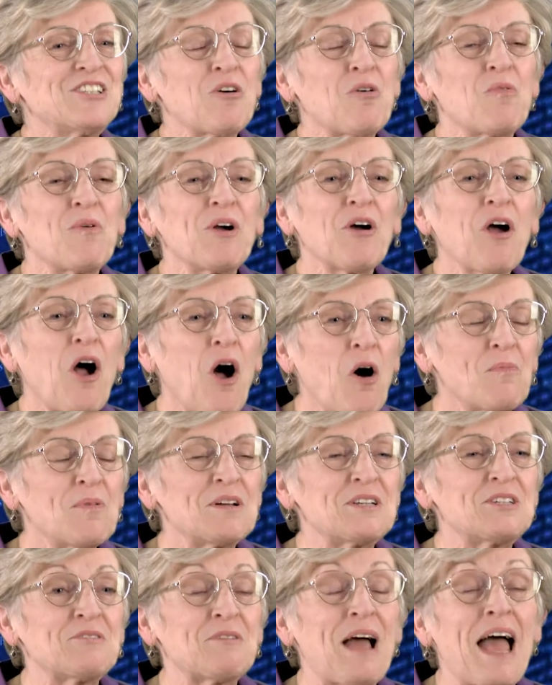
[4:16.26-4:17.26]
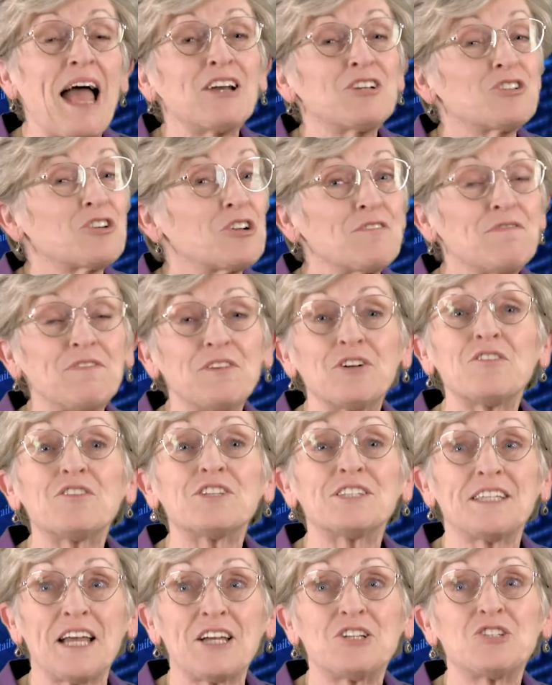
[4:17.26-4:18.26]
so we're hoping to actually fill
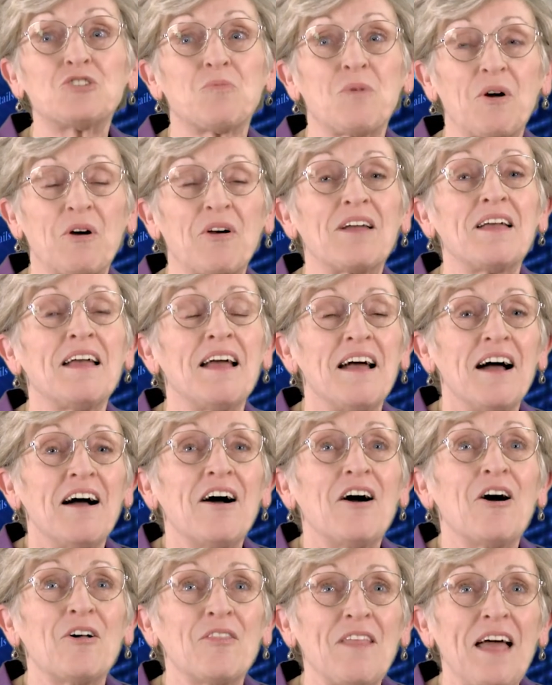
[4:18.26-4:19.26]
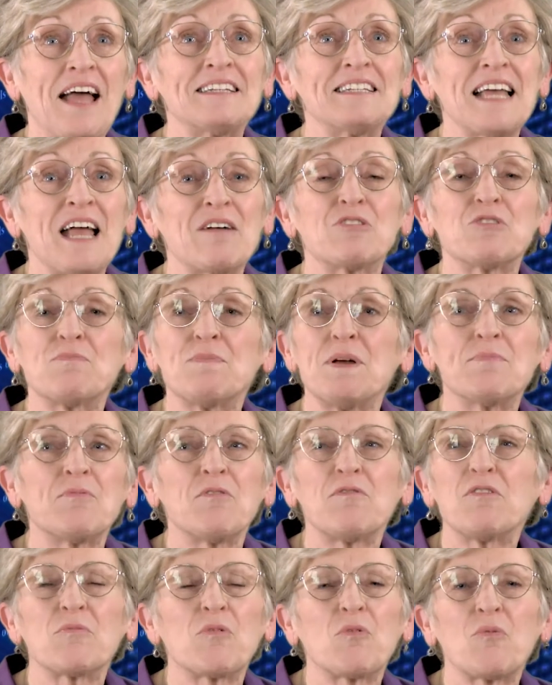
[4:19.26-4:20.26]
the sanctuary on that day with people
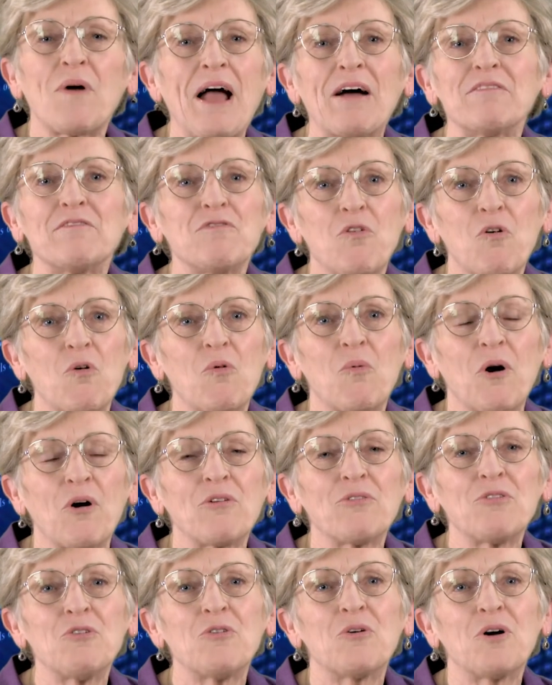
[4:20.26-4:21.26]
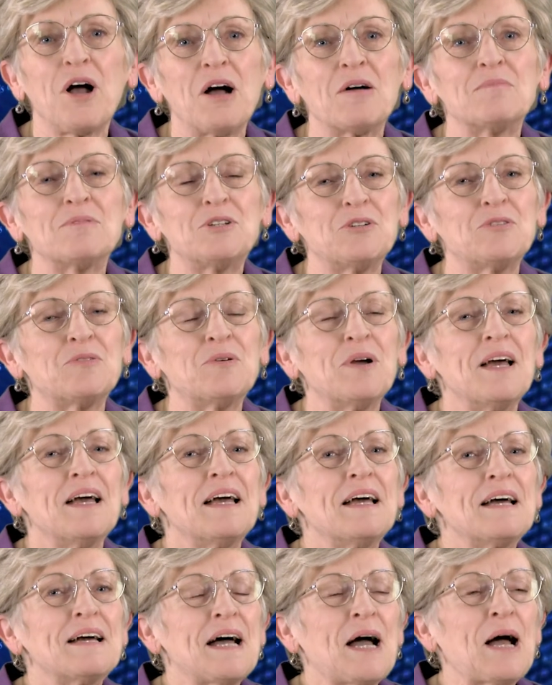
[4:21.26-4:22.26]
from around Fort Worth who will come to
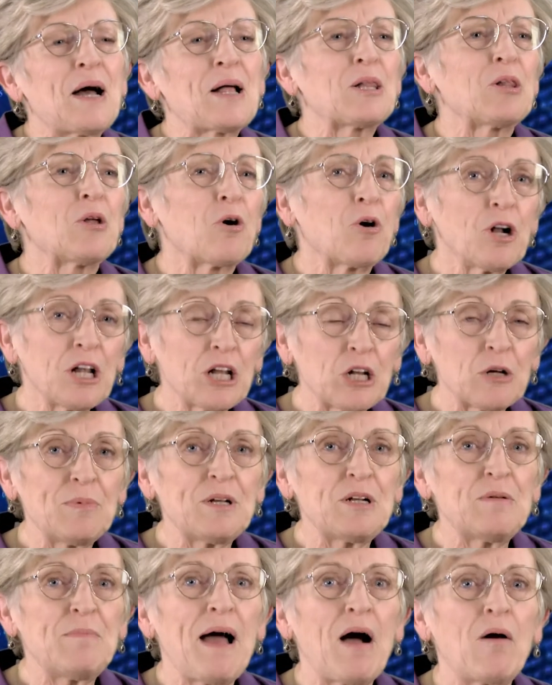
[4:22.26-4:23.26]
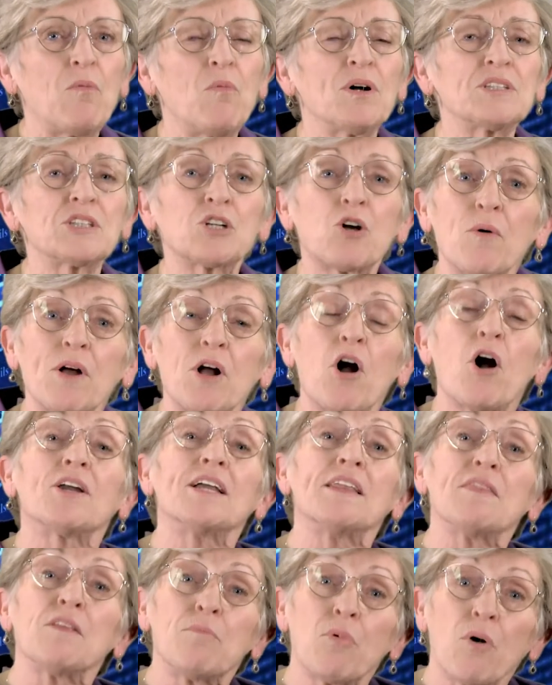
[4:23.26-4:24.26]
uh, learn a little bit about what's going on
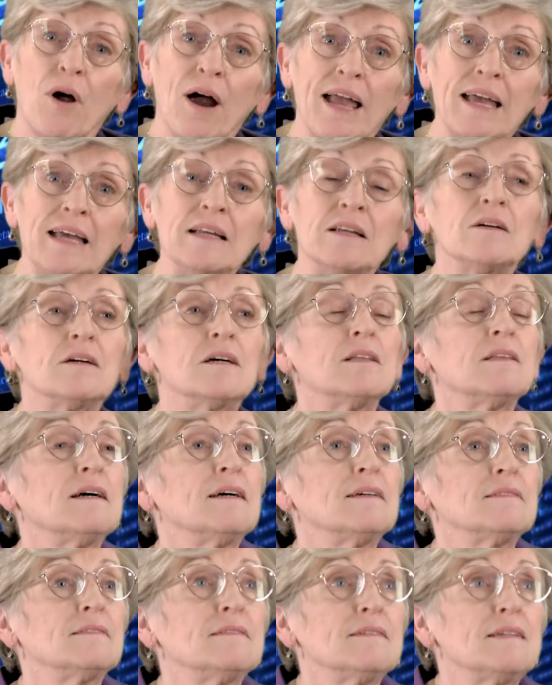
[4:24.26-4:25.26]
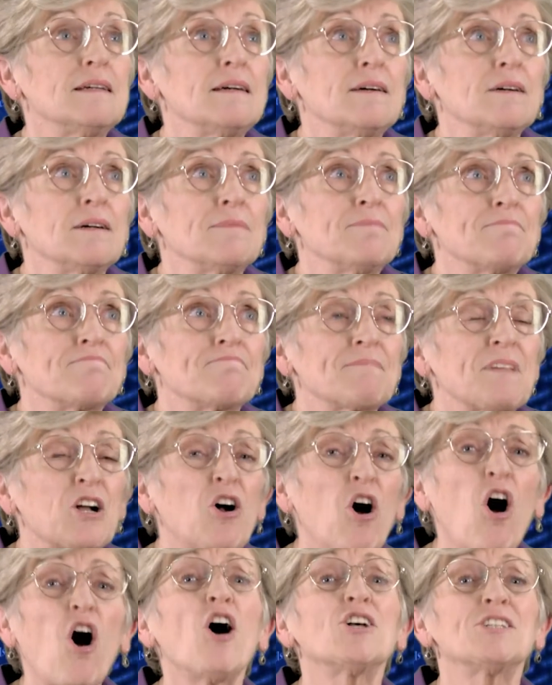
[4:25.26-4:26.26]
in the brain that um,
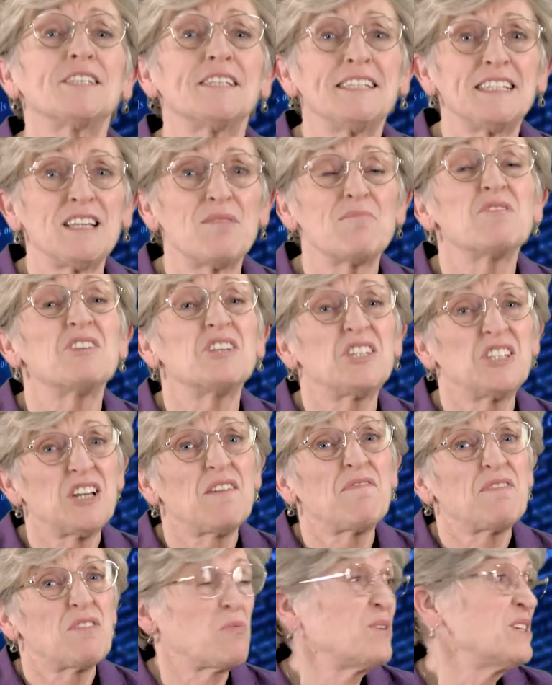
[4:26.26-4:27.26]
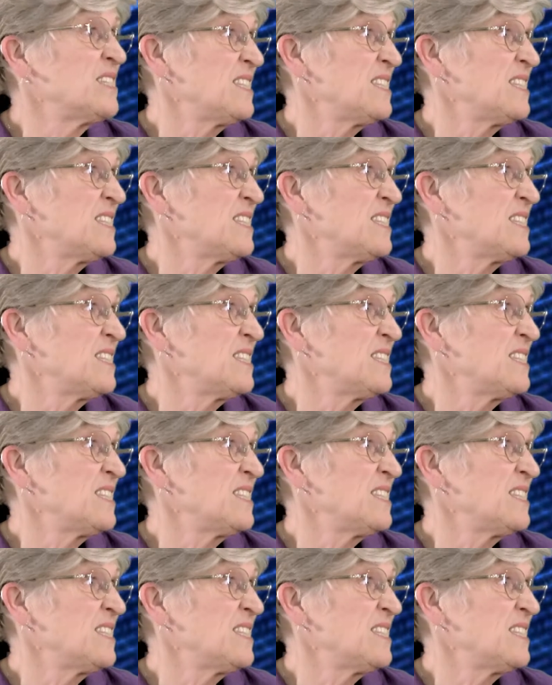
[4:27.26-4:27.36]
causes some of the stuff that we